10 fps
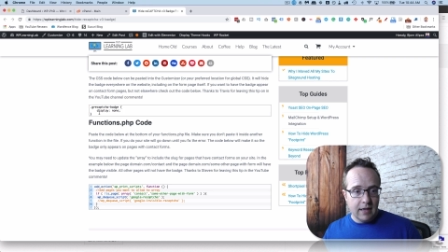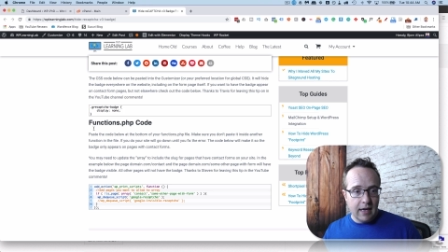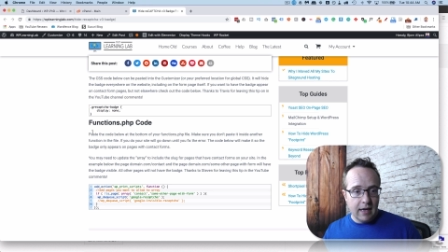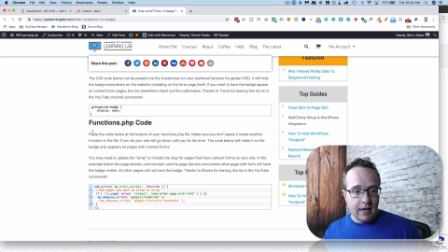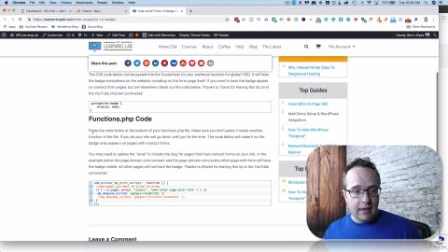
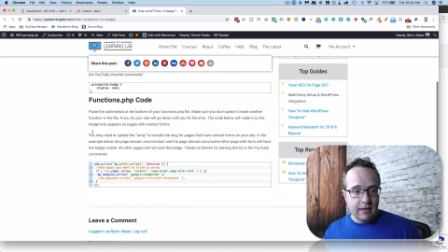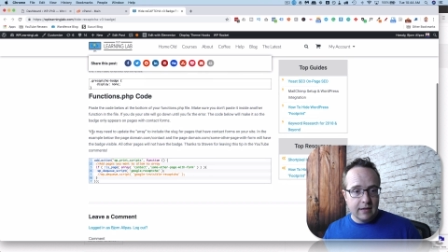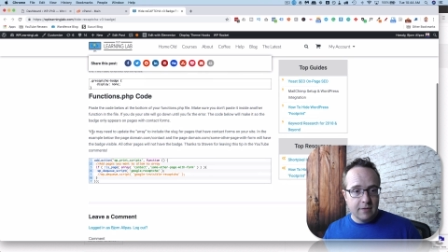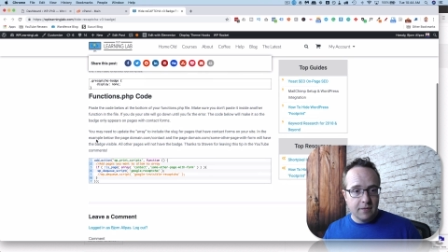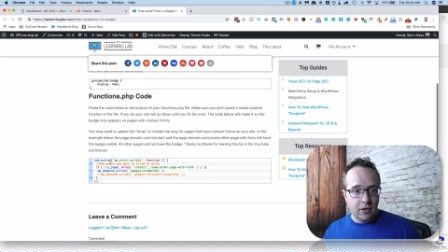and
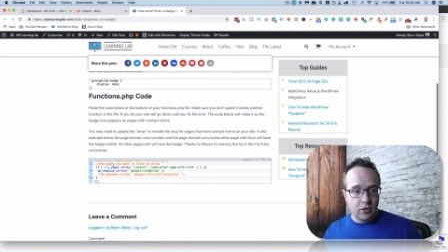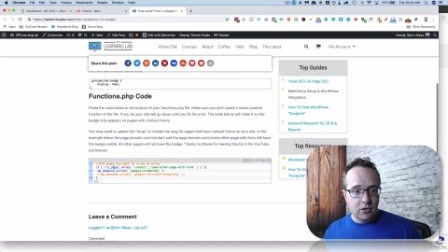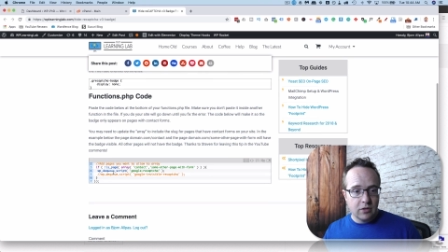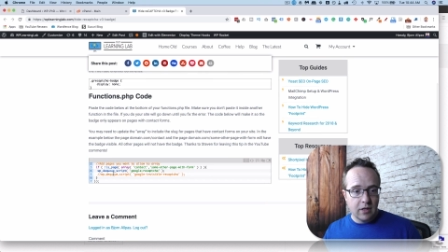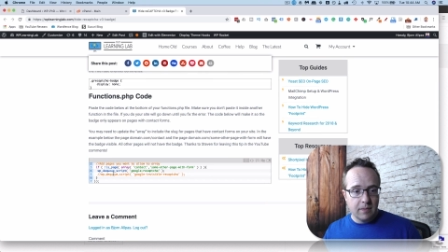the
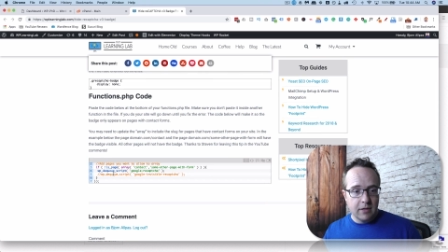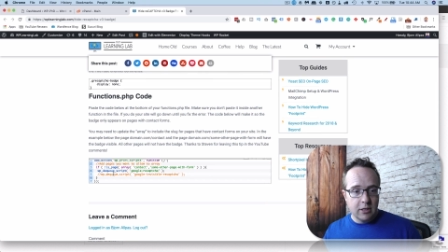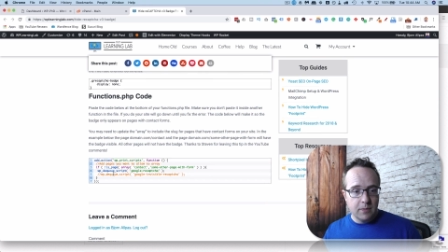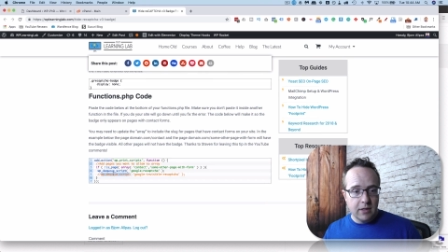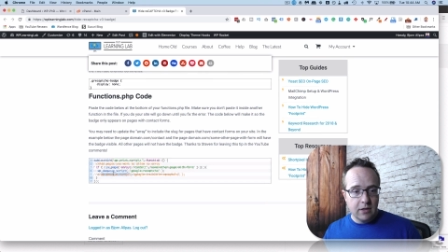
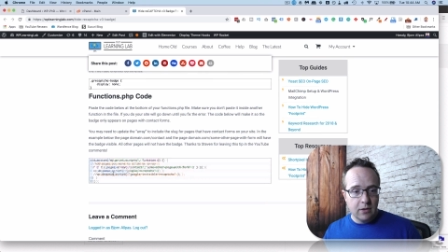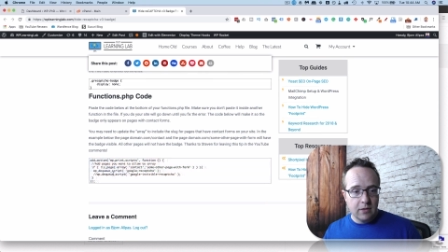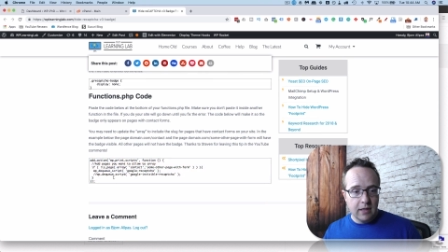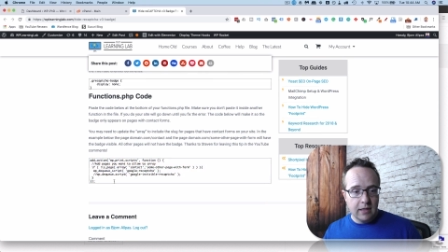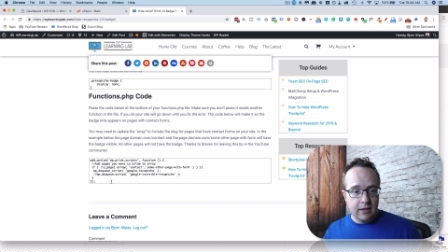functions.php code
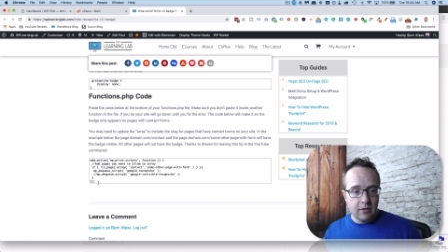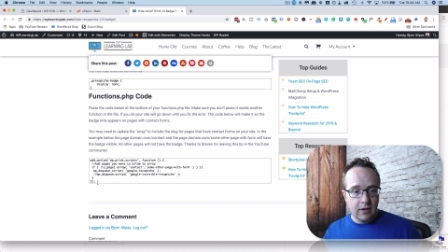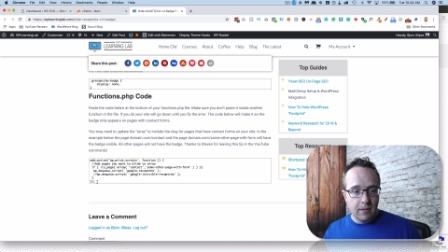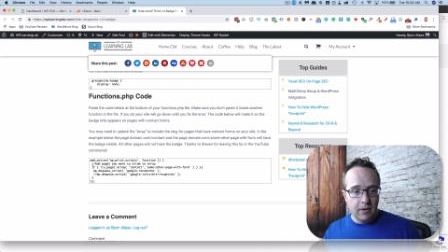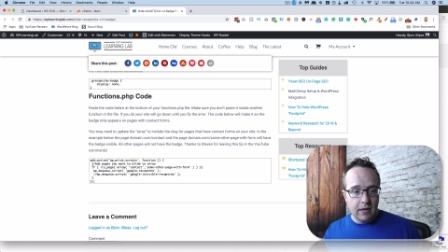that you can
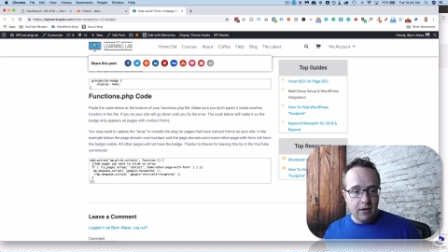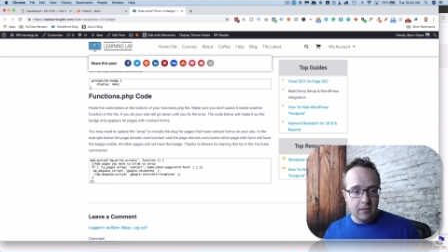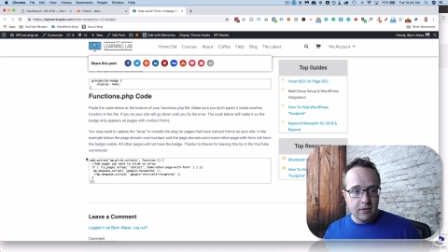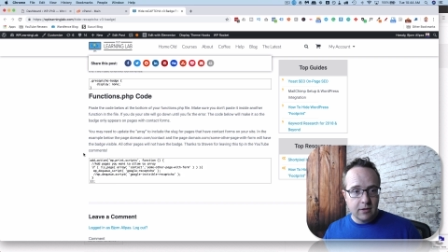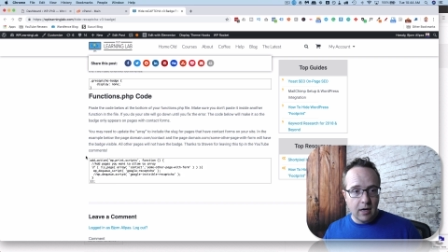grab right here.
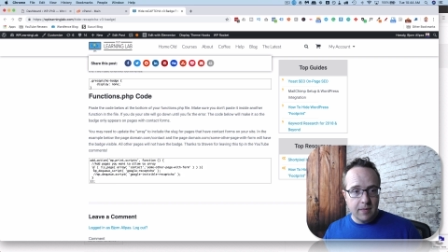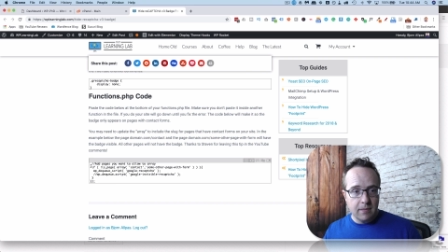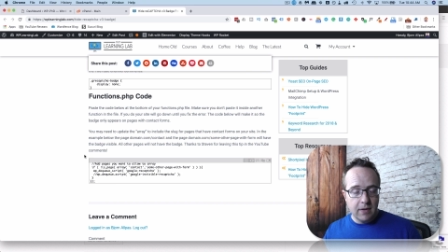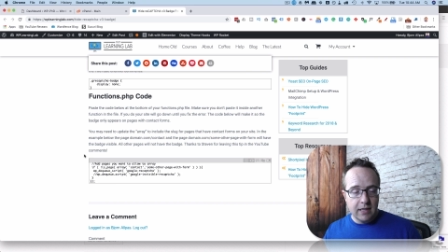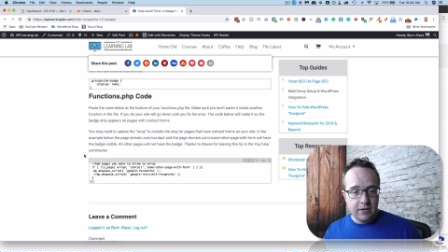Just copy
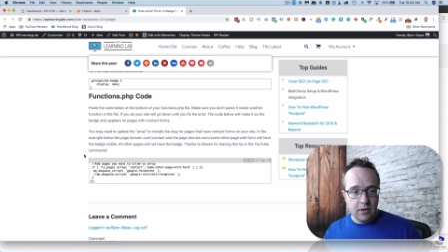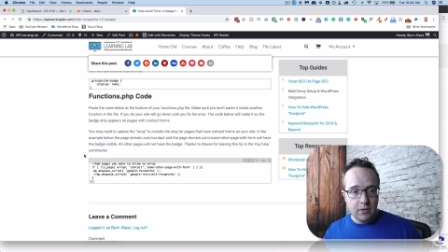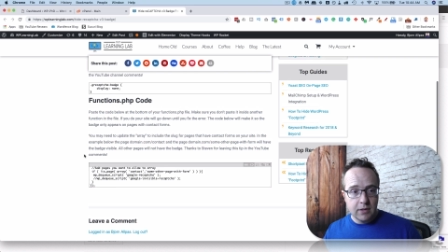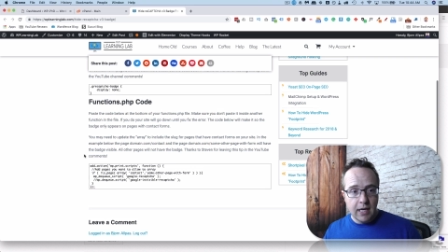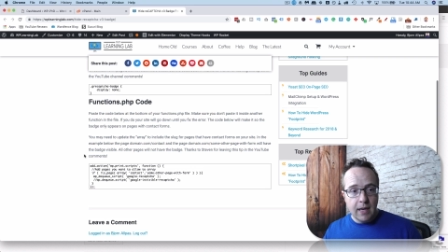and paste
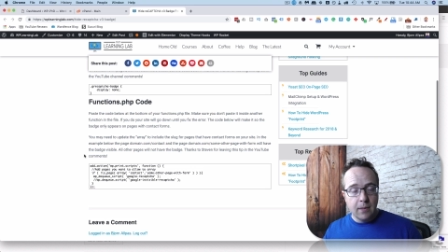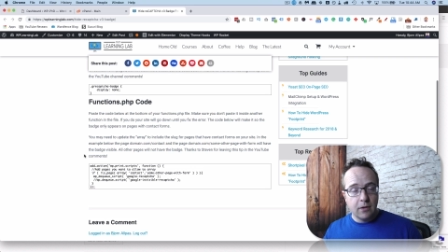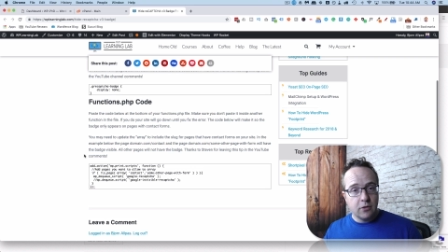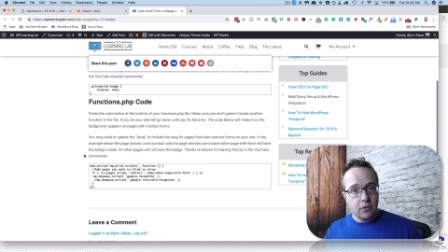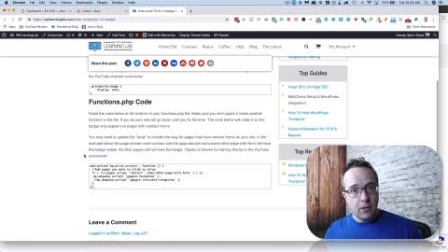those. I'm
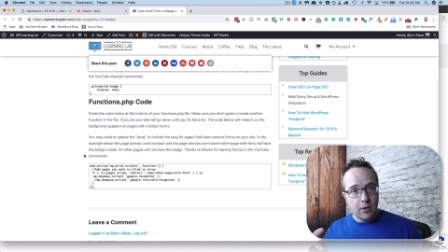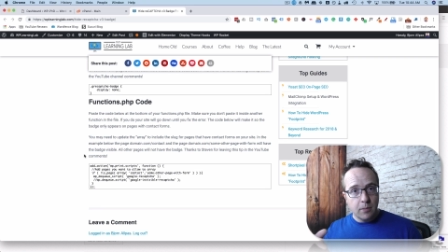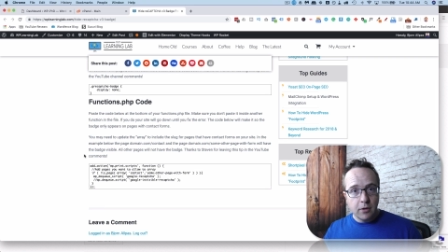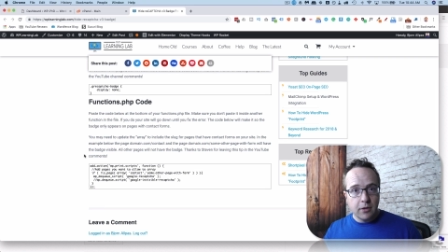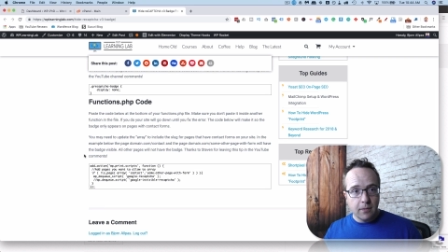going to show you where to
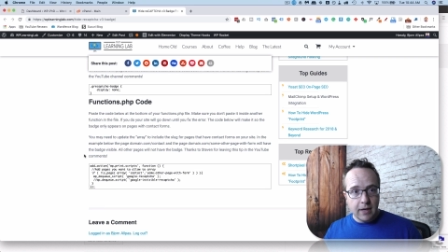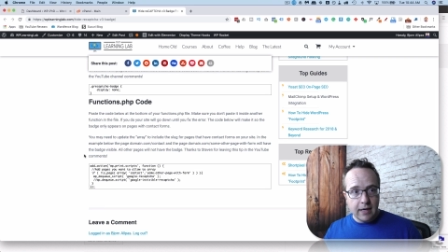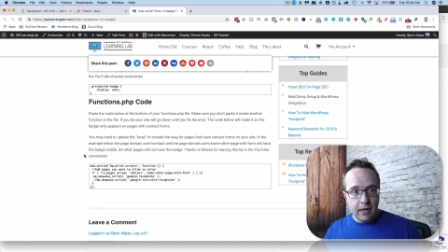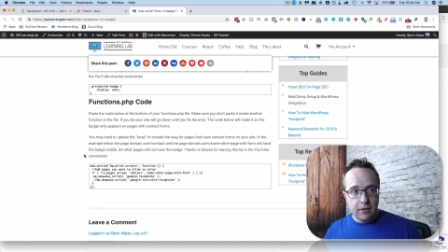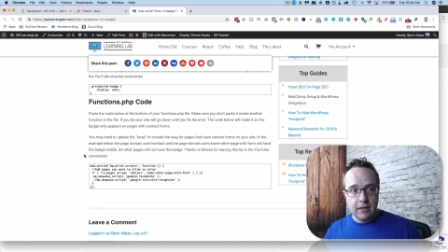put them right
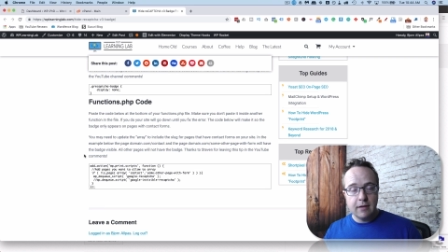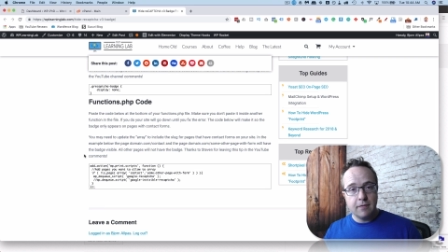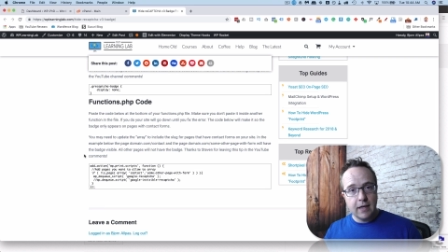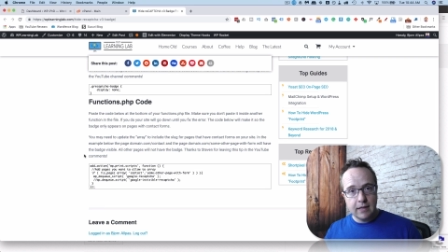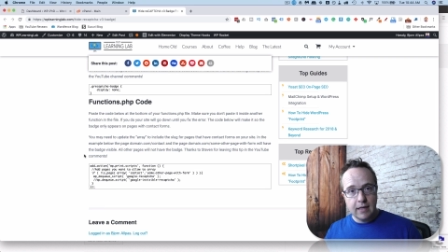now and the
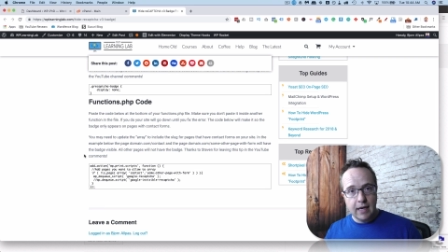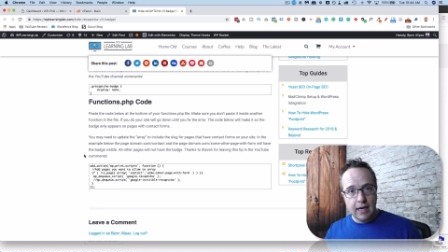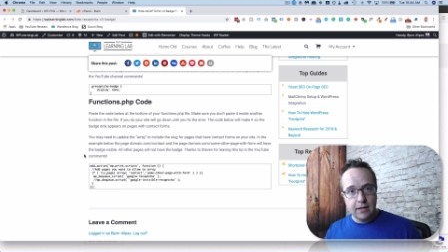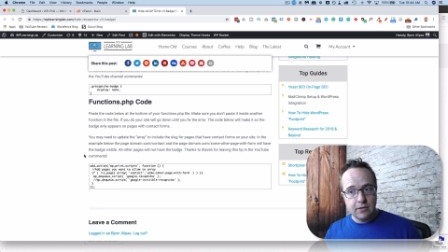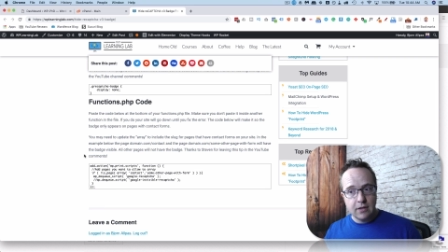effect it
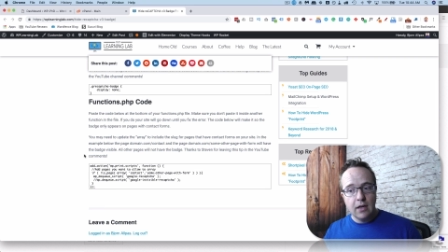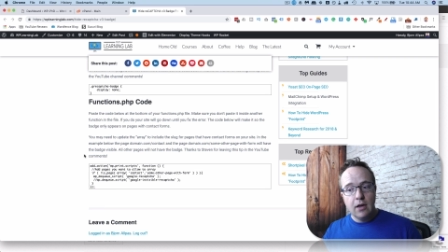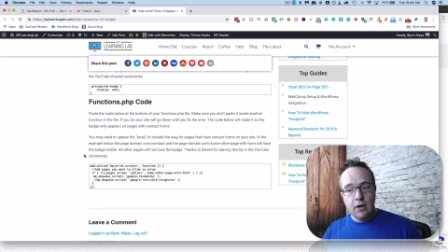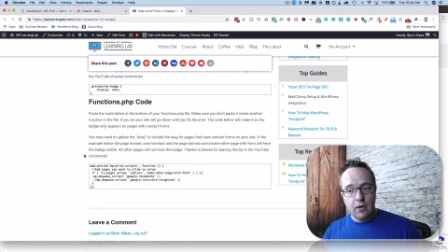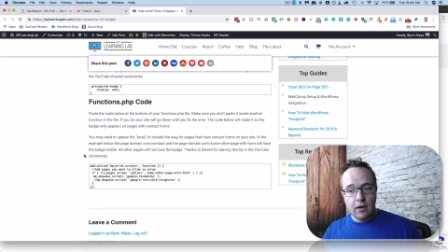has
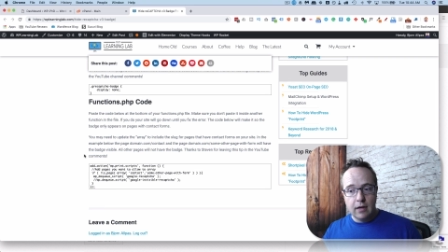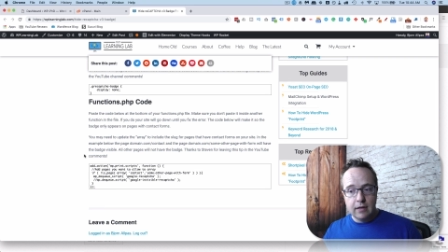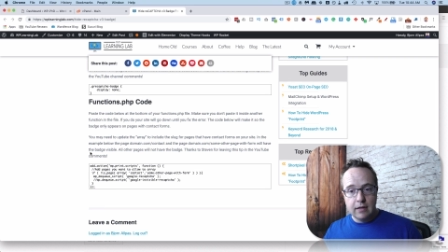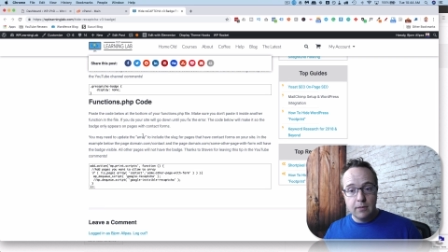on the